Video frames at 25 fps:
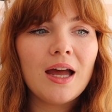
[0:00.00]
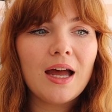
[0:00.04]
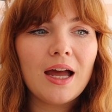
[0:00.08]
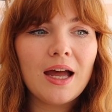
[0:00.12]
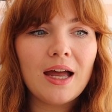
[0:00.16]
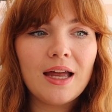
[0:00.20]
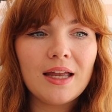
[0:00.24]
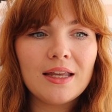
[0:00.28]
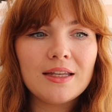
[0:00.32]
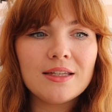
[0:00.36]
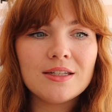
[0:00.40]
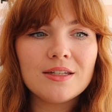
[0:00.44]

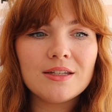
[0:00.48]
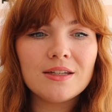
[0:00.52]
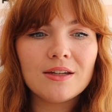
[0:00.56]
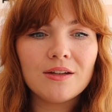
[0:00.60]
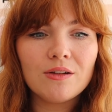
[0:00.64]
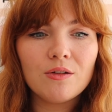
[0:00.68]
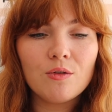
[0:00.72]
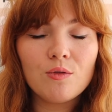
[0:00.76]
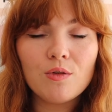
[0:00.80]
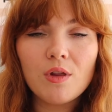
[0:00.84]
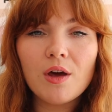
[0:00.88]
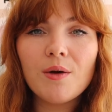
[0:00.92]
and
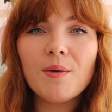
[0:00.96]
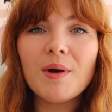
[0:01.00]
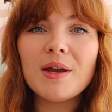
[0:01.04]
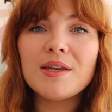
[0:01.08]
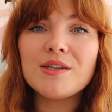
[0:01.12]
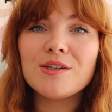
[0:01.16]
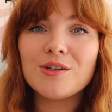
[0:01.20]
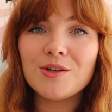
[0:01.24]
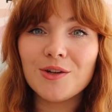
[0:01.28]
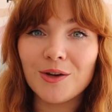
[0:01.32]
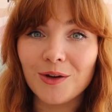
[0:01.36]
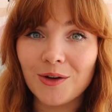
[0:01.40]
although I
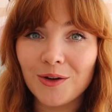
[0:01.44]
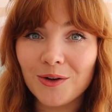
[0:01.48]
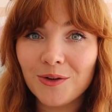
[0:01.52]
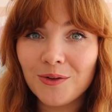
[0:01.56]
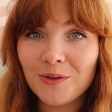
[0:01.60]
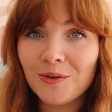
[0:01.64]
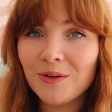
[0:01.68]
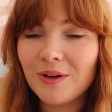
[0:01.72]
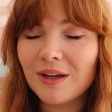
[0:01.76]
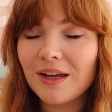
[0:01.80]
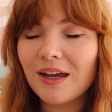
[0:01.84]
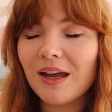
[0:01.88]

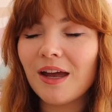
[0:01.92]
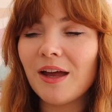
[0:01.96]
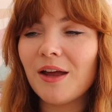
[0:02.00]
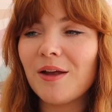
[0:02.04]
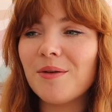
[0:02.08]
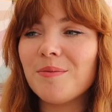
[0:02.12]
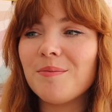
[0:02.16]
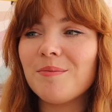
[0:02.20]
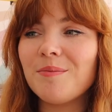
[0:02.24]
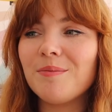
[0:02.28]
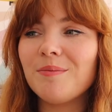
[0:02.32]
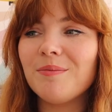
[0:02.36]
do
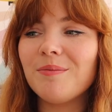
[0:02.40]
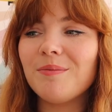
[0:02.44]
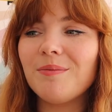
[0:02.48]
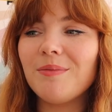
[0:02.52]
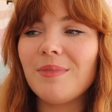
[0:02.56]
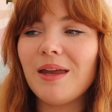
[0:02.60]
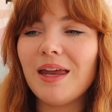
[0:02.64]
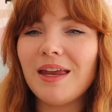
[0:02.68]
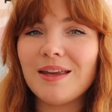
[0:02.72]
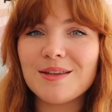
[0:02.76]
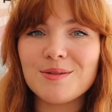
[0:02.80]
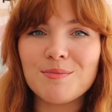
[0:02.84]
um,
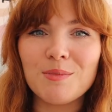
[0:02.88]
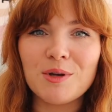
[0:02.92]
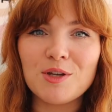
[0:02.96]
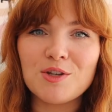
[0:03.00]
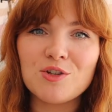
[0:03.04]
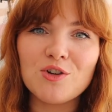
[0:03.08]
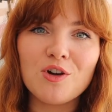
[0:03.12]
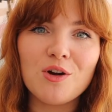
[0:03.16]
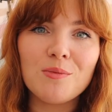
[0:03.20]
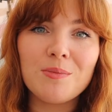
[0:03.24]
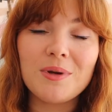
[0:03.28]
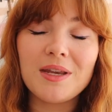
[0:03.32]
it's my
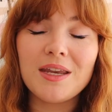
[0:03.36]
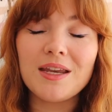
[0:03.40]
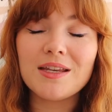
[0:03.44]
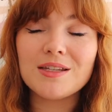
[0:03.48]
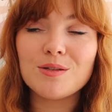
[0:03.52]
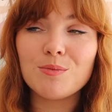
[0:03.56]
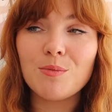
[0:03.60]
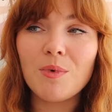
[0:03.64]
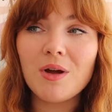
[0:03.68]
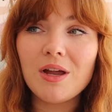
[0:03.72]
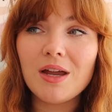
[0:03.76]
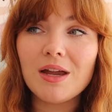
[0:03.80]
job and
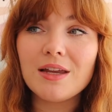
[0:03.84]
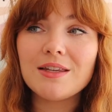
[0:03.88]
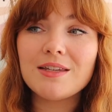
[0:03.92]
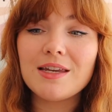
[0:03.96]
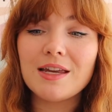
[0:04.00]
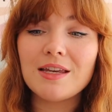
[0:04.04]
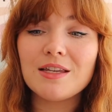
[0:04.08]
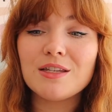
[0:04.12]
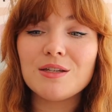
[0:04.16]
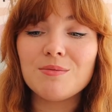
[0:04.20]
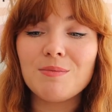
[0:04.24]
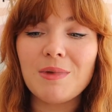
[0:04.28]
it's why I
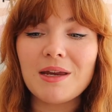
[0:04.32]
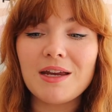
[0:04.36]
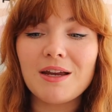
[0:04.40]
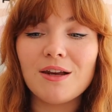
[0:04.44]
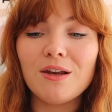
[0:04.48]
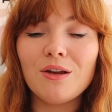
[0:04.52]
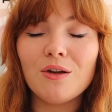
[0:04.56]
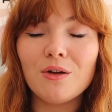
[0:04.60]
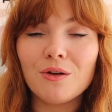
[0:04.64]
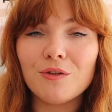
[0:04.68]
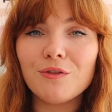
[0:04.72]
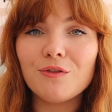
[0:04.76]
tend to make a
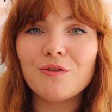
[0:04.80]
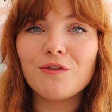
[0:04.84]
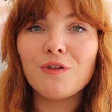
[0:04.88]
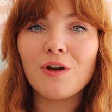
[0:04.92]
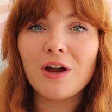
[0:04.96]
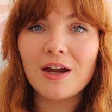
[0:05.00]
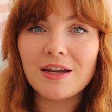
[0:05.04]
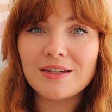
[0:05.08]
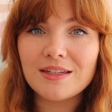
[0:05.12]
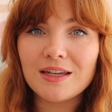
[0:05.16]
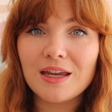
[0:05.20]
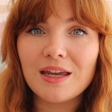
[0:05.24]
lot of
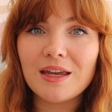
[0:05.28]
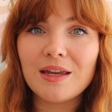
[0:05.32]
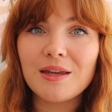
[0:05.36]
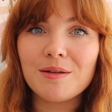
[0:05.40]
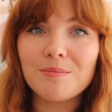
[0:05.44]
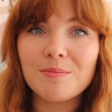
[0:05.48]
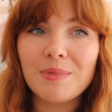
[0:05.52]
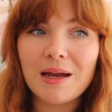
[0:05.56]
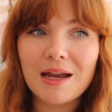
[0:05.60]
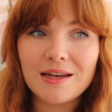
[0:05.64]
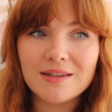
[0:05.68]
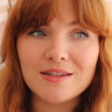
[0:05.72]

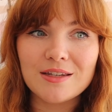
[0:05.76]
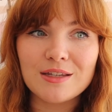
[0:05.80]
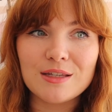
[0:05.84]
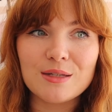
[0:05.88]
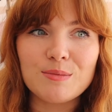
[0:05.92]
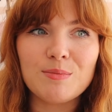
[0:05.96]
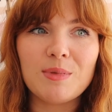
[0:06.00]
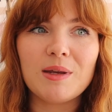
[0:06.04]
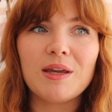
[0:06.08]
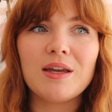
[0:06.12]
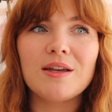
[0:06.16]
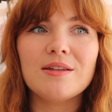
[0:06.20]
Friday
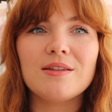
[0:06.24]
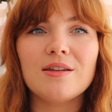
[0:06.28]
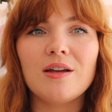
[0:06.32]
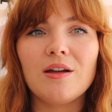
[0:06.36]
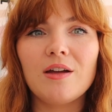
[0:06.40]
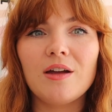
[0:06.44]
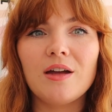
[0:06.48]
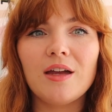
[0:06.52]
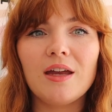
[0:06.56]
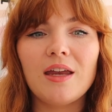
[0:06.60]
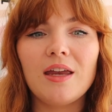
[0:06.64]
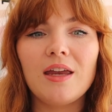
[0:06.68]
patterns because
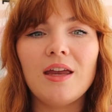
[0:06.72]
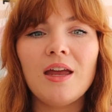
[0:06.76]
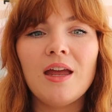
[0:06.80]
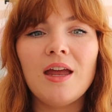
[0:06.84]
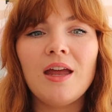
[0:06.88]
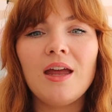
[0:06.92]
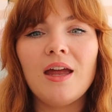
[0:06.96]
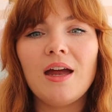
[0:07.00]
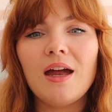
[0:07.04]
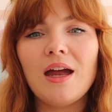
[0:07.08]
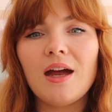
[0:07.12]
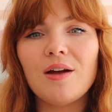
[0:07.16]
I
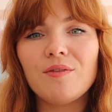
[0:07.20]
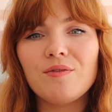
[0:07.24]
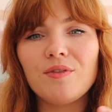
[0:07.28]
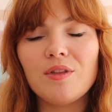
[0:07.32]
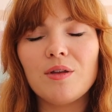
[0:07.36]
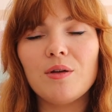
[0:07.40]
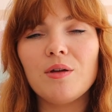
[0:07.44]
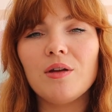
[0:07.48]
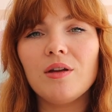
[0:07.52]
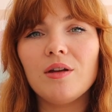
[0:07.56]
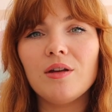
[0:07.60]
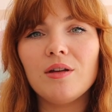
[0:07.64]
have
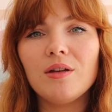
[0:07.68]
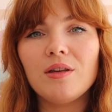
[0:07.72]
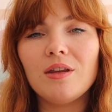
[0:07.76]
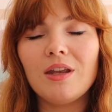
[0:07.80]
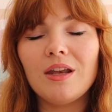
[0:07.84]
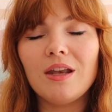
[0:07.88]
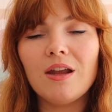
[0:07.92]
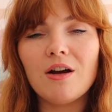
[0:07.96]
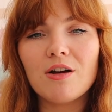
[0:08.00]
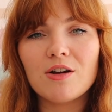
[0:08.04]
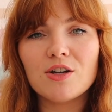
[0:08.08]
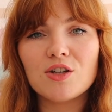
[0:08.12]
the
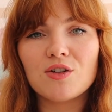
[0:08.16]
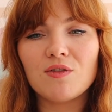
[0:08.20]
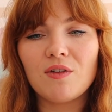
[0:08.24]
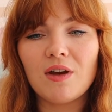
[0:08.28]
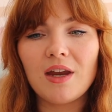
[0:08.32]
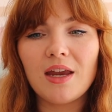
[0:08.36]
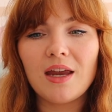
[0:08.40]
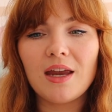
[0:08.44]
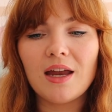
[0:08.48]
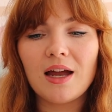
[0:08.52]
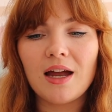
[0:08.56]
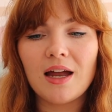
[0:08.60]
the
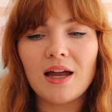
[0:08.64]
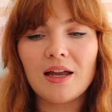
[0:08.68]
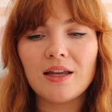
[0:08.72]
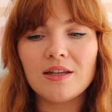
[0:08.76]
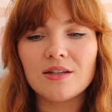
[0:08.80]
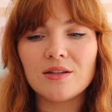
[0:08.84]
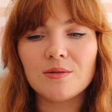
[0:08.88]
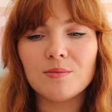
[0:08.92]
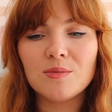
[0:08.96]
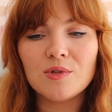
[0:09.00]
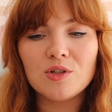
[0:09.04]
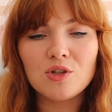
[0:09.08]
luxury
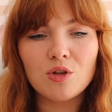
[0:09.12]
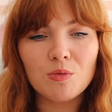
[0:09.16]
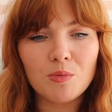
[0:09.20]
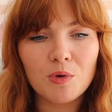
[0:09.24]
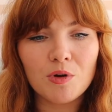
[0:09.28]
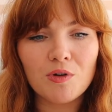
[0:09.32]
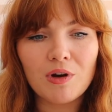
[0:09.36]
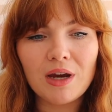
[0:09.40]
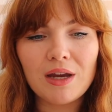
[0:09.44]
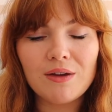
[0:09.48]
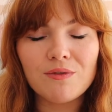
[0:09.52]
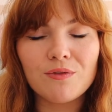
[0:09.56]
and I'm super
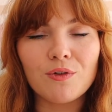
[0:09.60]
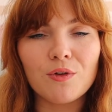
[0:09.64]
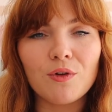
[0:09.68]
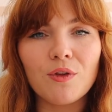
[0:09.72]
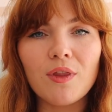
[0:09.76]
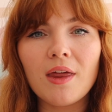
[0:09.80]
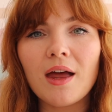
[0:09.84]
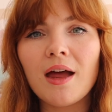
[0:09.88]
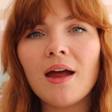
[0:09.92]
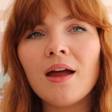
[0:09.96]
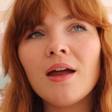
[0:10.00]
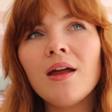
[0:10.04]
grateful
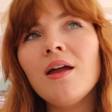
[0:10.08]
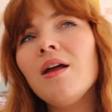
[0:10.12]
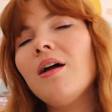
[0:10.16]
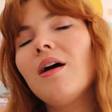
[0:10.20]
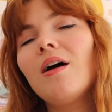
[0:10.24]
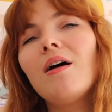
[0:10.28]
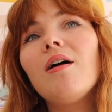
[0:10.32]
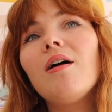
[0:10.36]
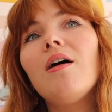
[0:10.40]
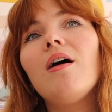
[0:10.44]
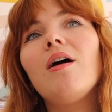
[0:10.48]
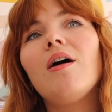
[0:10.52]
that
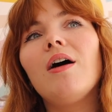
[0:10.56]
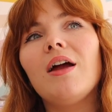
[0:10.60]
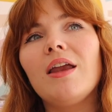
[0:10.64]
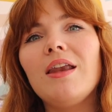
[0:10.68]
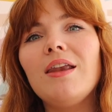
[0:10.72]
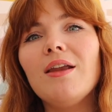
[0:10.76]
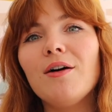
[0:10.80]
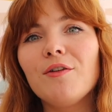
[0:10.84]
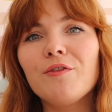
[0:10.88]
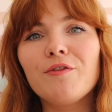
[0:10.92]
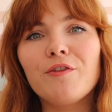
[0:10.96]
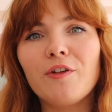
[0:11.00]
I
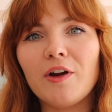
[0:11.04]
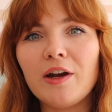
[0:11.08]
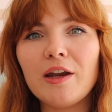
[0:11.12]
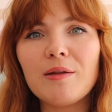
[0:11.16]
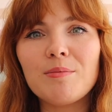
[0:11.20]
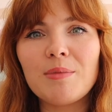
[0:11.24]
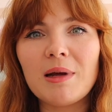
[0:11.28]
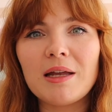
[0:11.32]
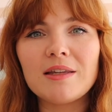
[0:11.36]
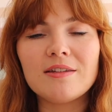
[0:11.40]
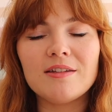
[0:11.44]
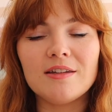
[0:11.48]
love Friday
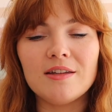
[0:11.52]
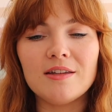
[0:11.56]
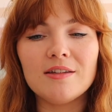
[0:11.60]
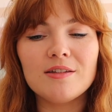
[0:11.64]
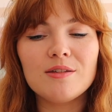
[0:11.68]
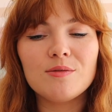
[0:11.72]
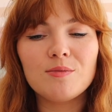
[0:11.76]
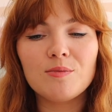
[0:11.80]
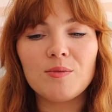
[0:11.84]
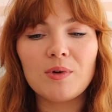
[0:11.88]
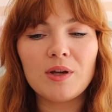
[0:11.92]
patterns.